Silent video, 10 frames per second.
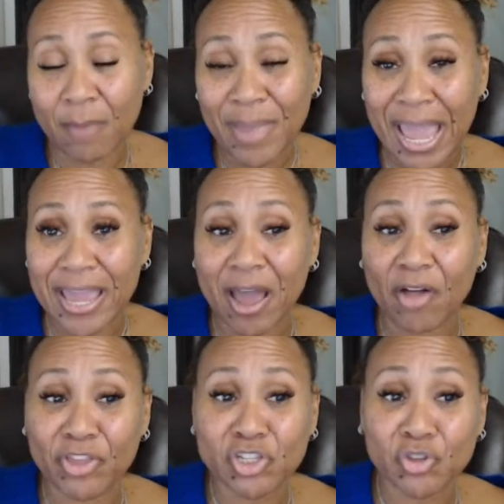
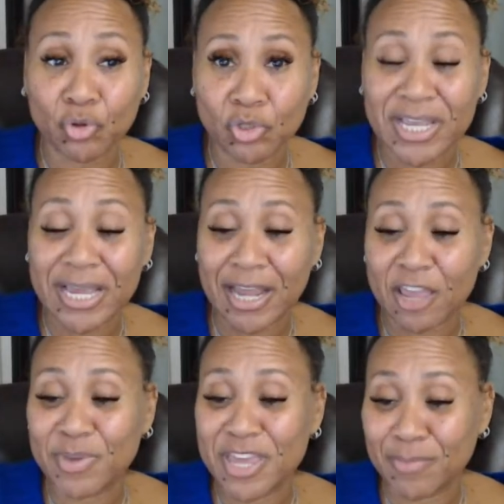hangout this Thursday at
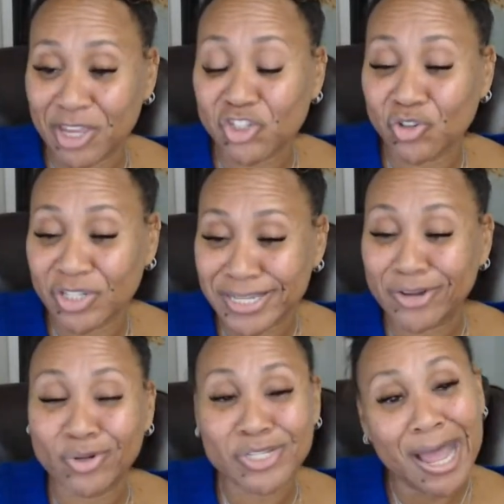8 p.m. Eastern
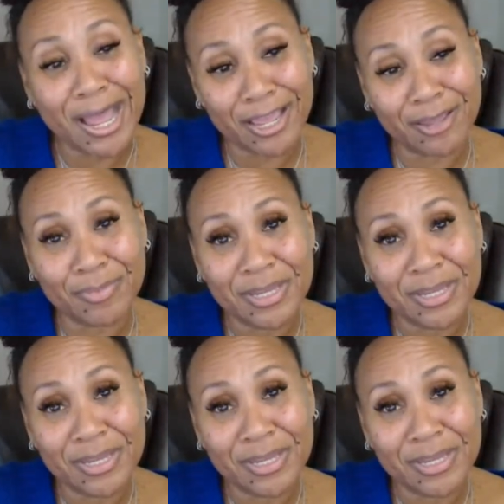Standard Time.